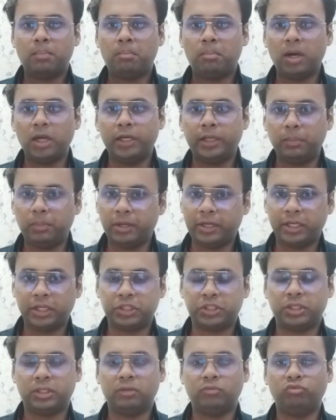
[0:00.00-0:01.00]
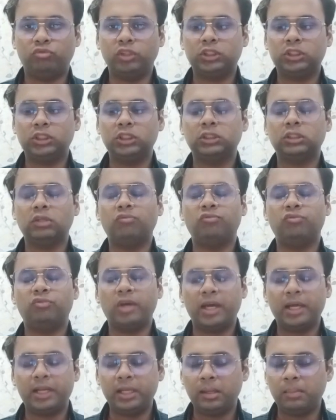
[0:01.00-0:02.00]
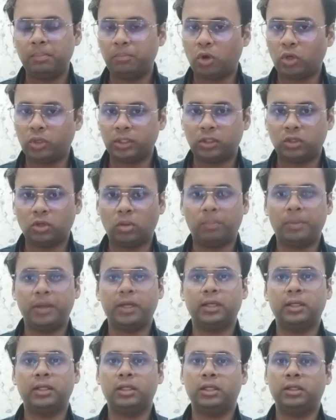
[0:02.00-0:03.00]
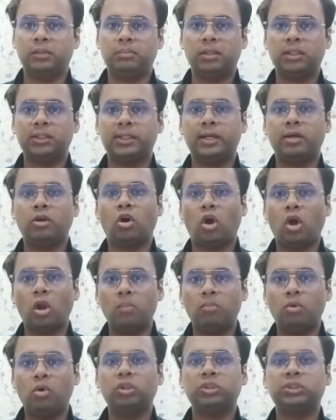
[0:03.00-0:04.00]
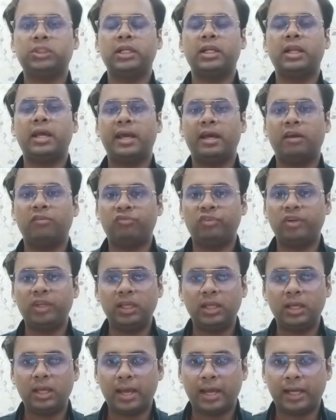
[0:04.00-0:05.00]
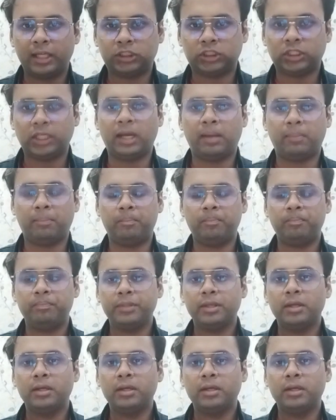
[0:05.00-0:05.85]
multiplication, which is a very important topic in elitmus and almost in every exam